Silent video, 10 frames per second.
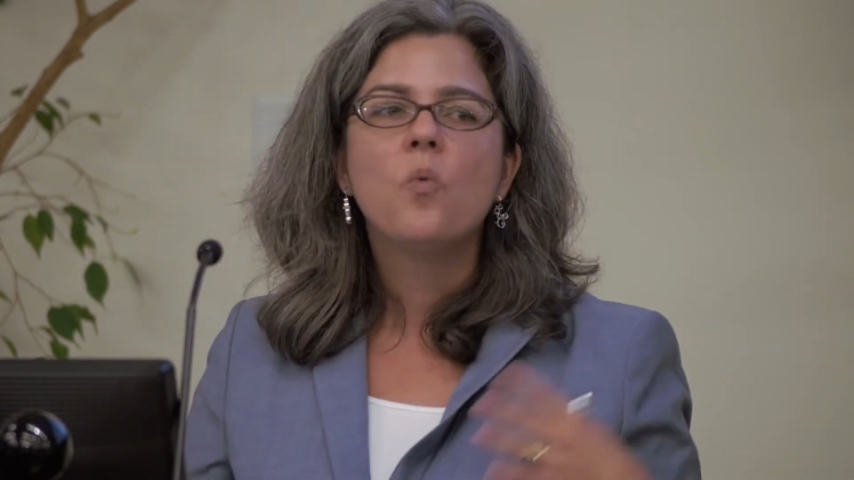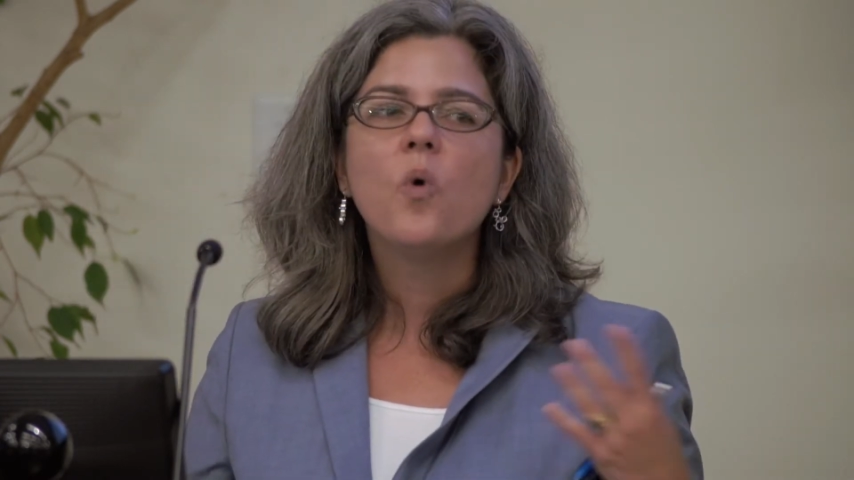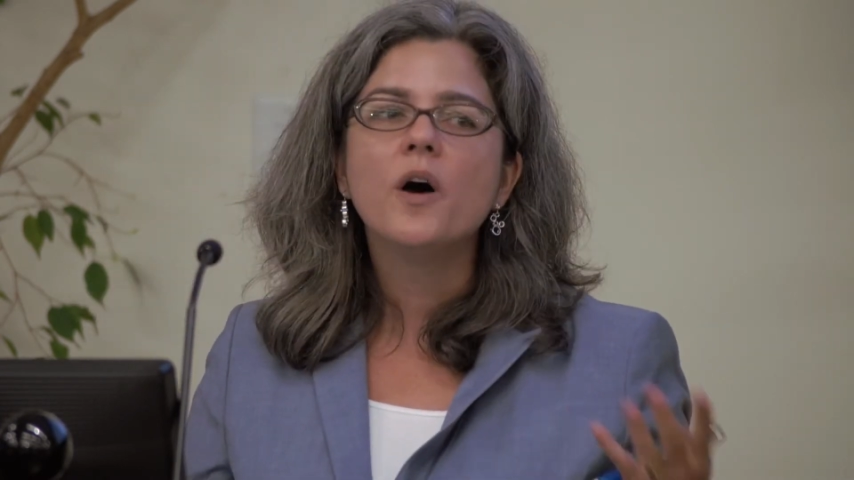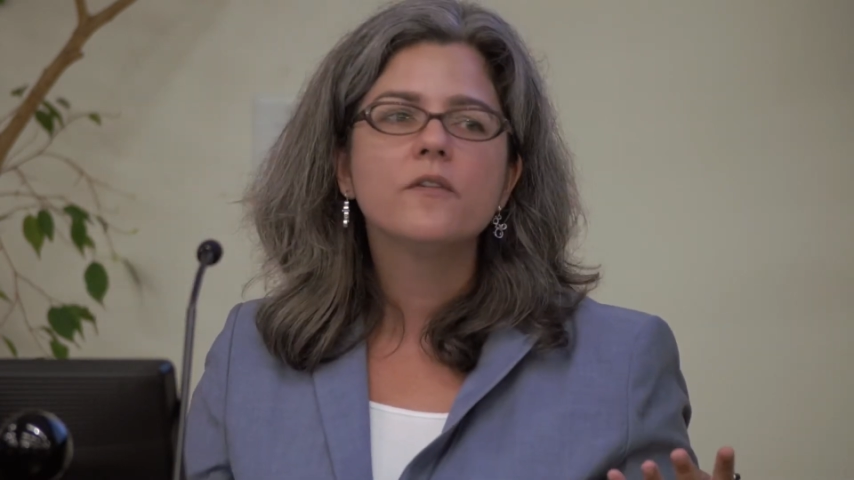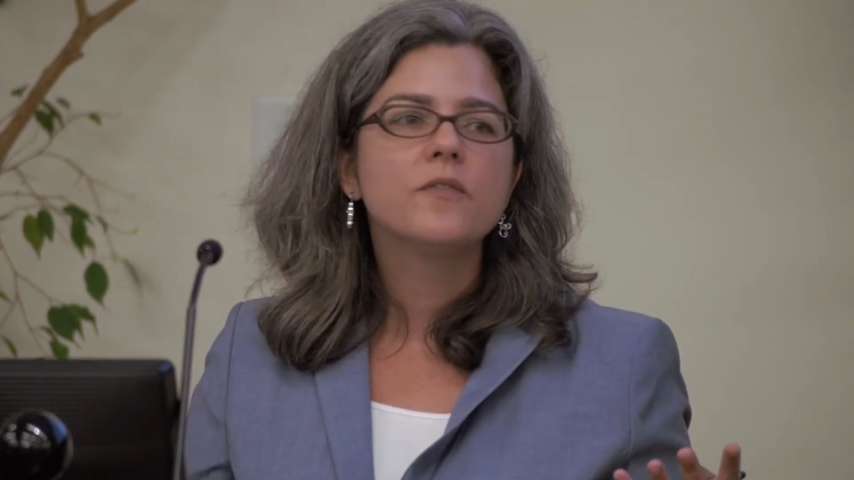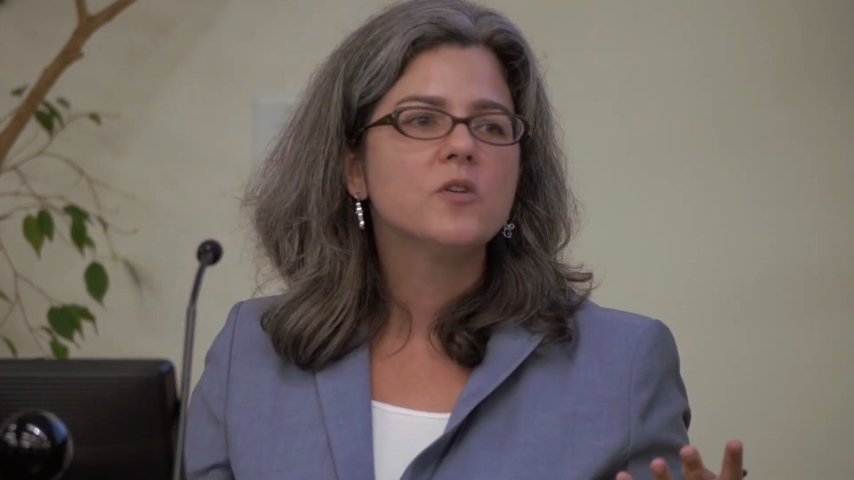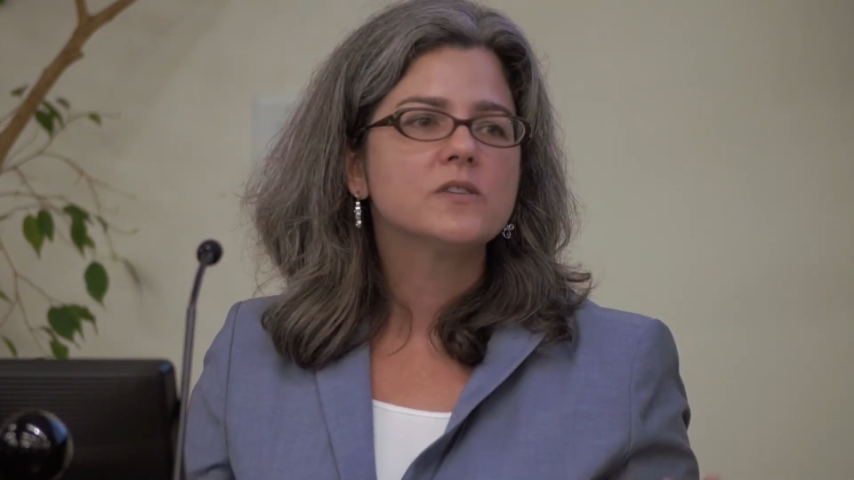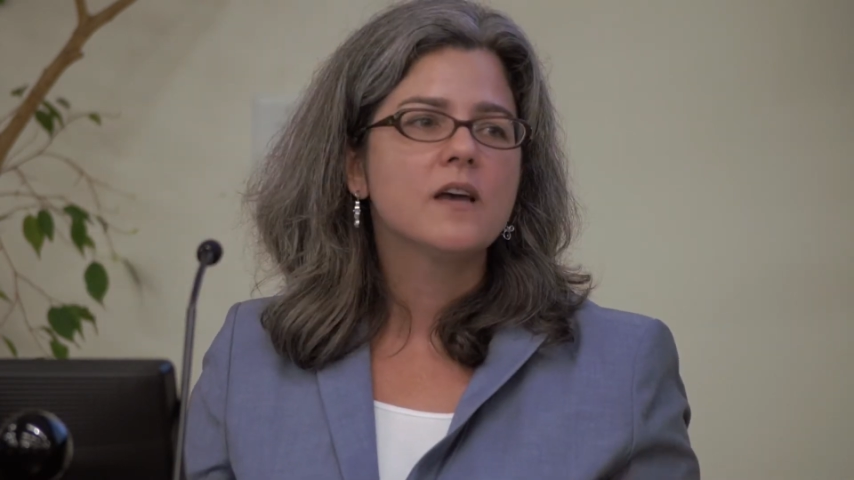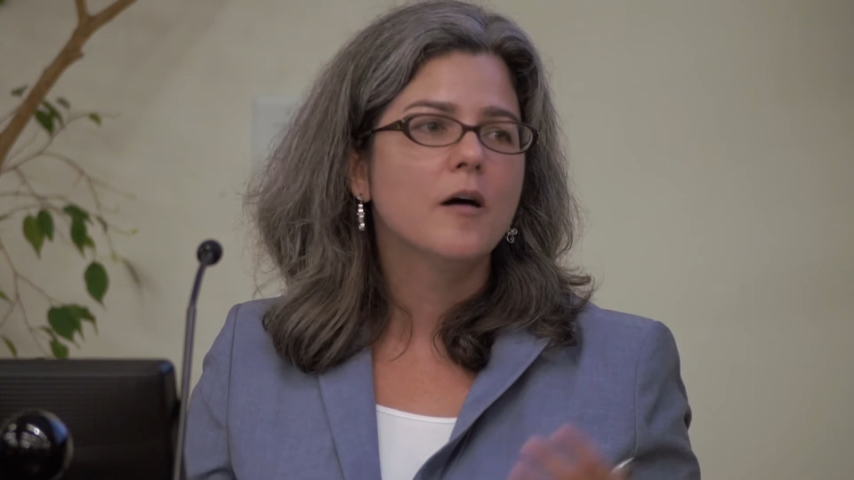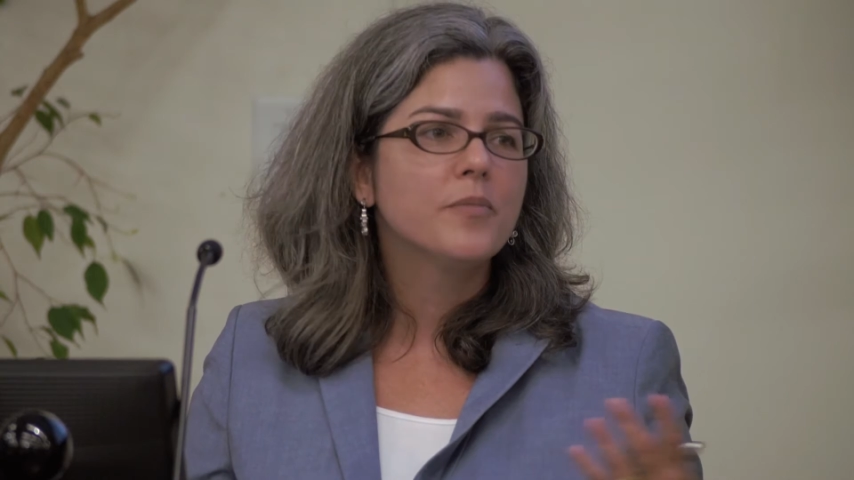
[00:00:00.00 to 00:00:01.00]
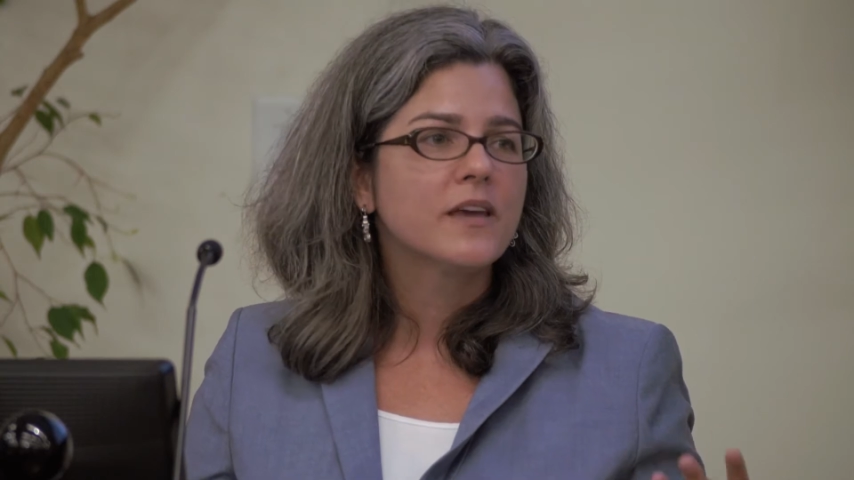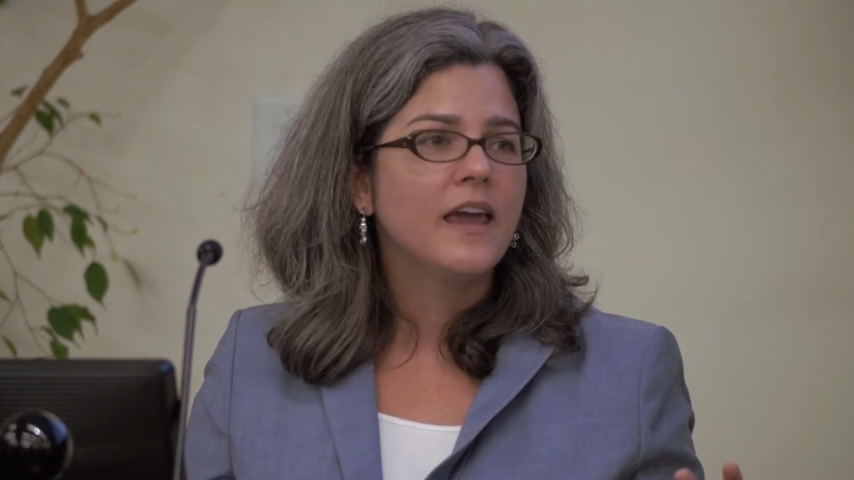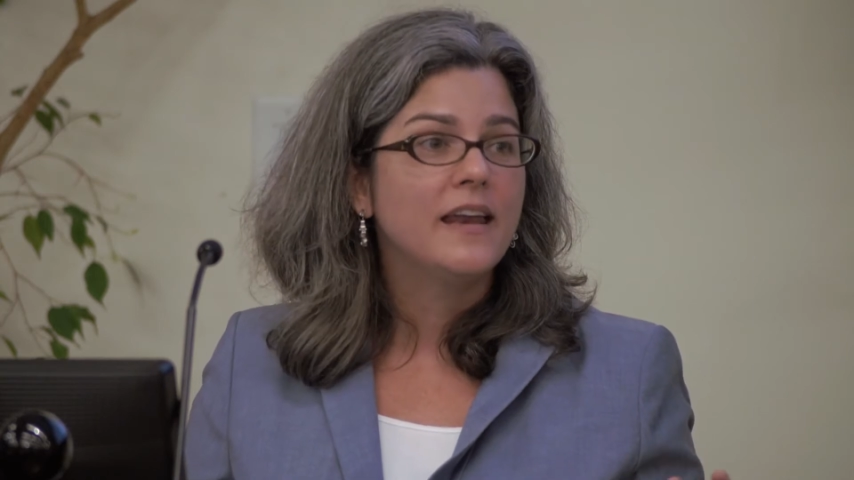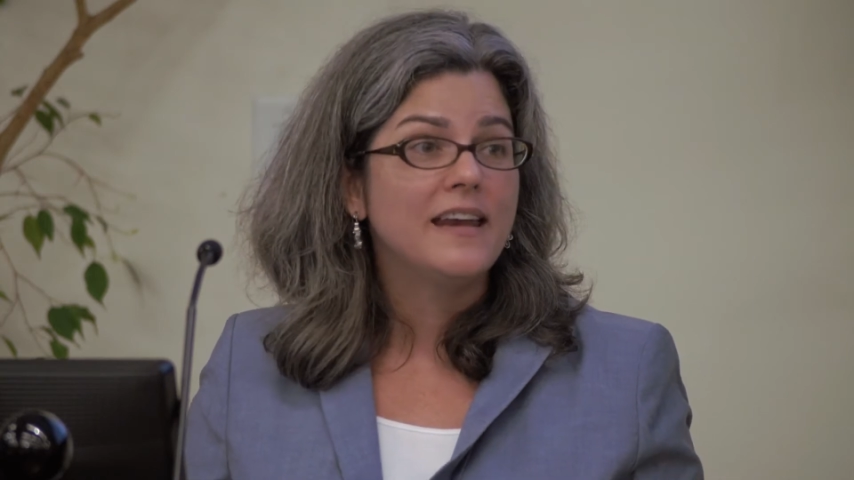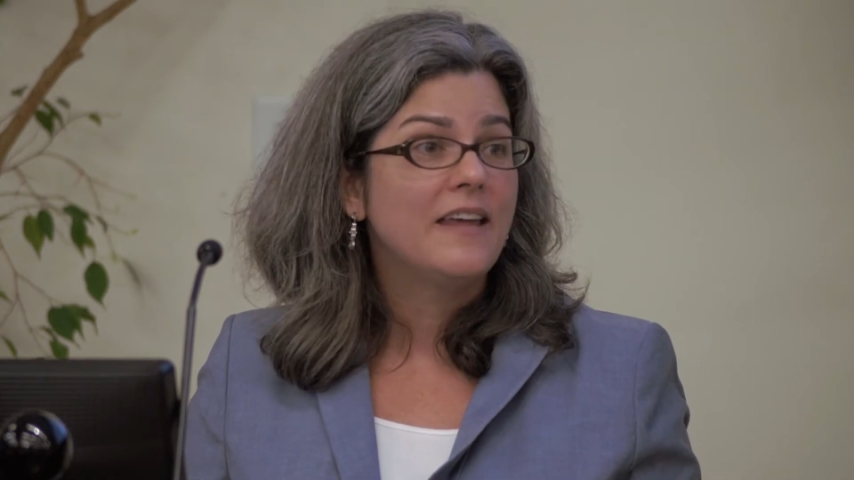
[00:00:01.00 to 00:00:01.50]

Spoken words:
one of the most complicated